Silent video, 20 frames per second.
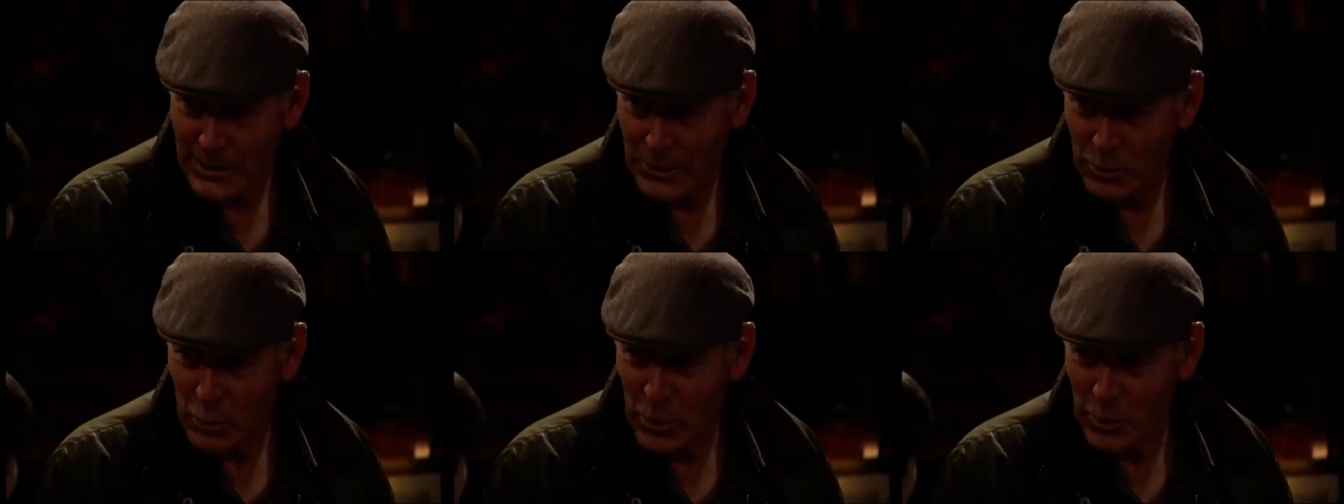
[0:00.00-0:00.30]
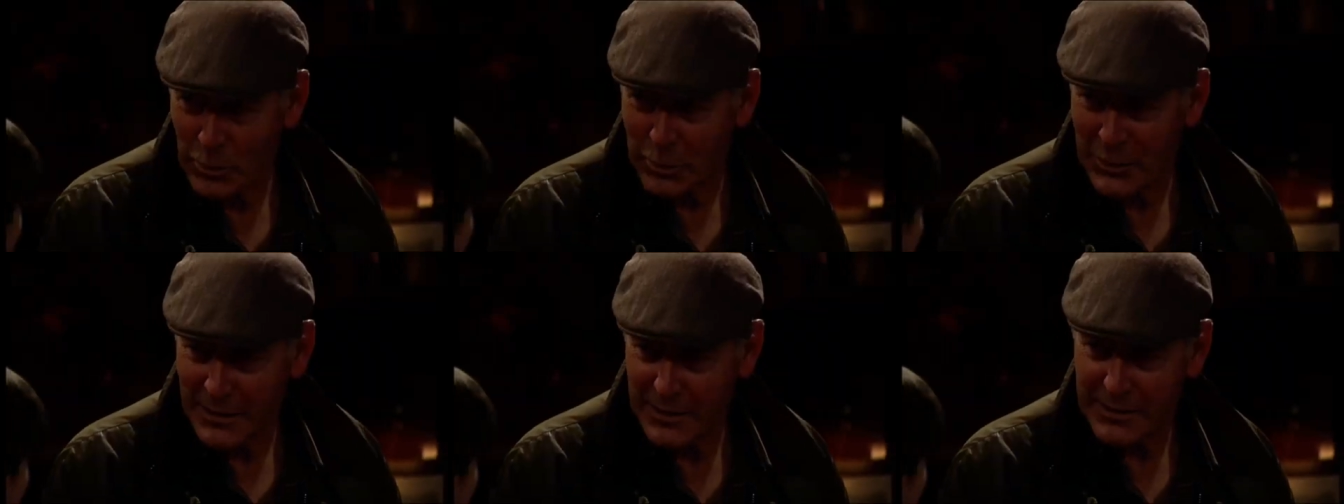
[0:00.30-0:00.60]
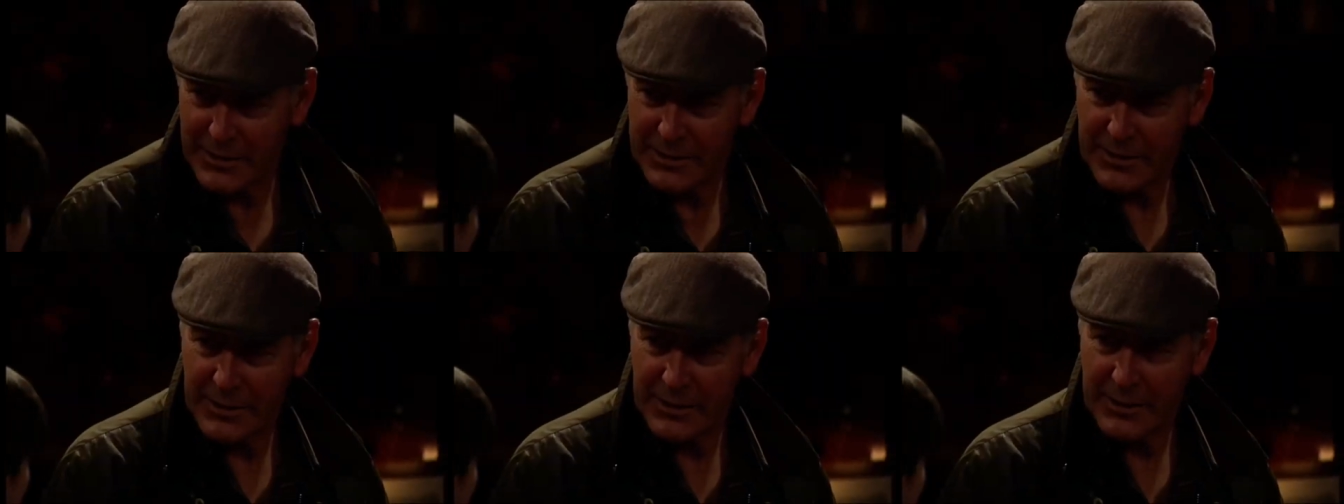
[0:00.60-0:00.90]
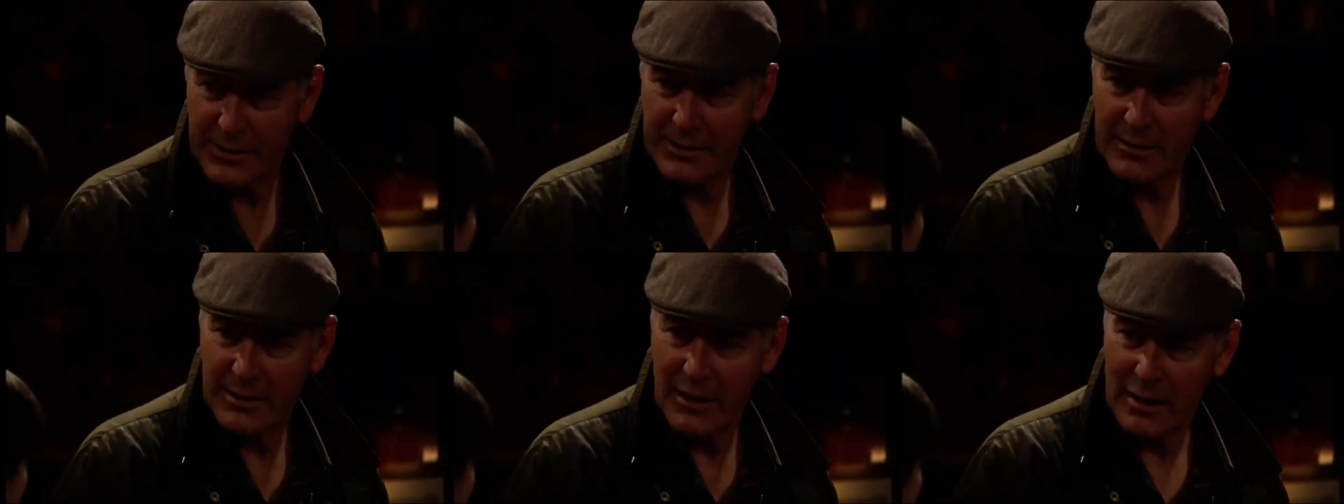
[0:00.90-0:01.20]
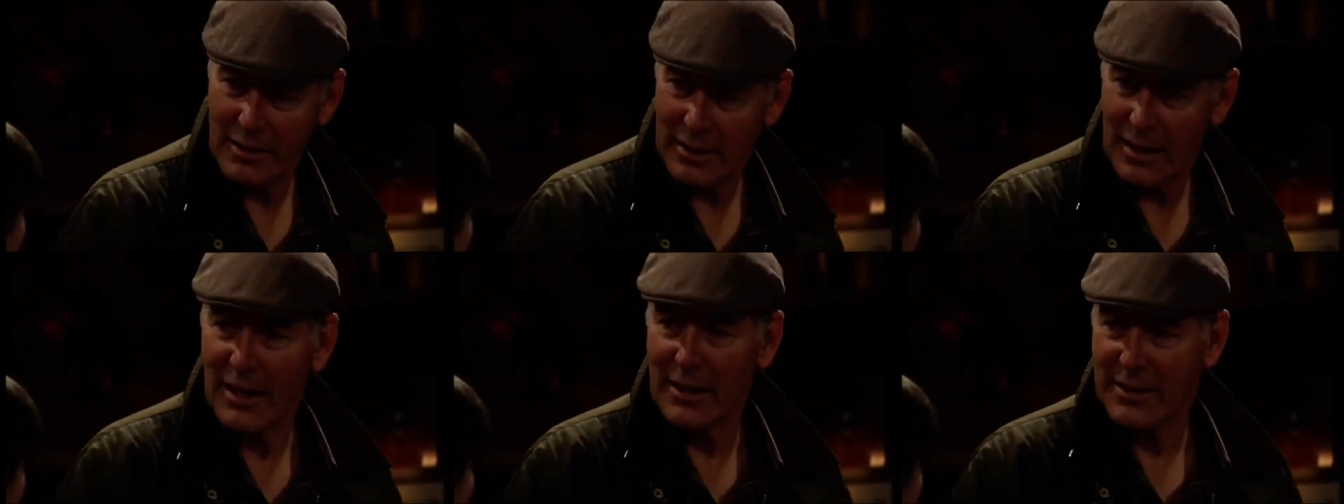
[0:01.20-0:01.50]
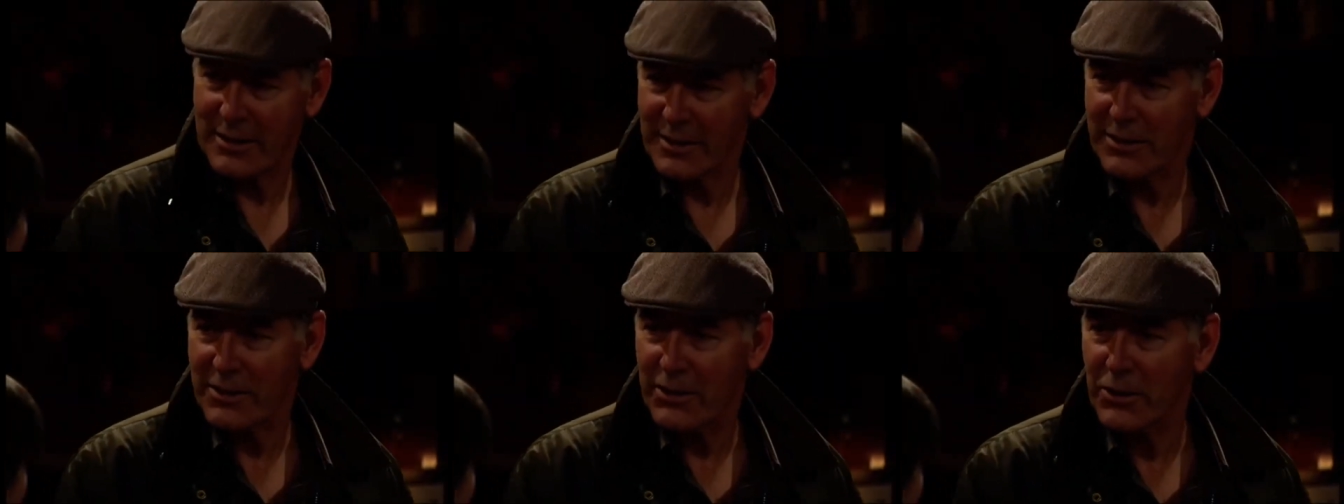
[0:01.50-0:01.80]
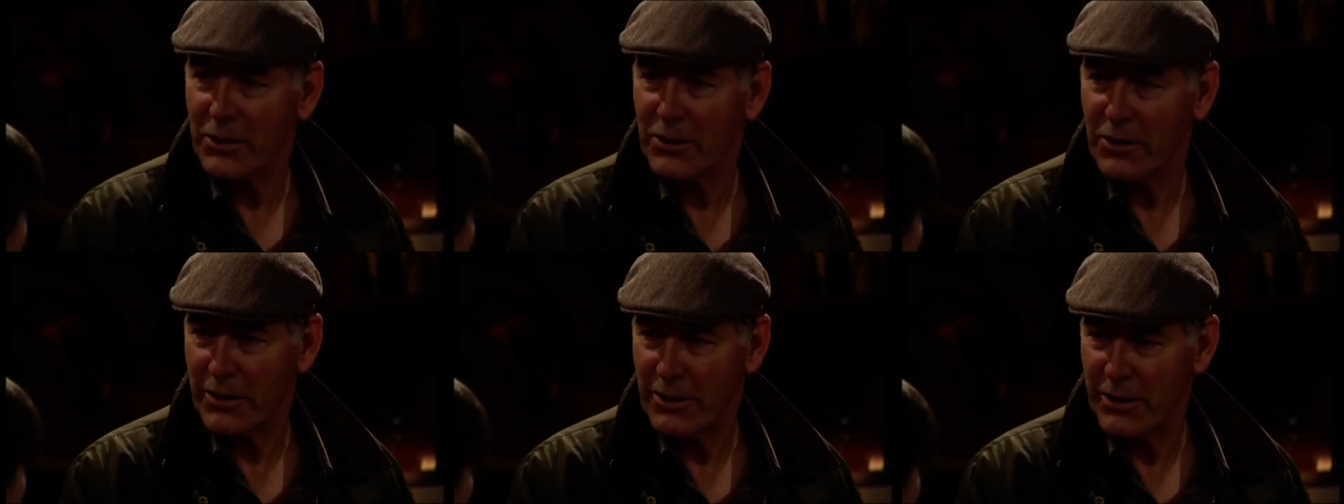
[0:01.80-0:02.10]
in one piece. I'll get Andy to
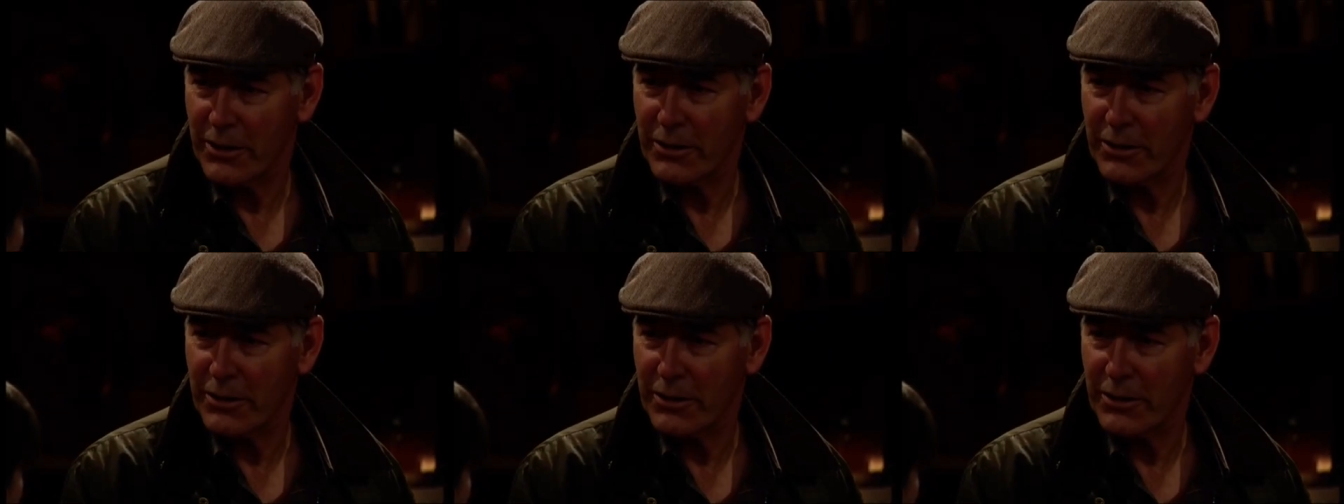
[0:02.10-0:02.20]
call you,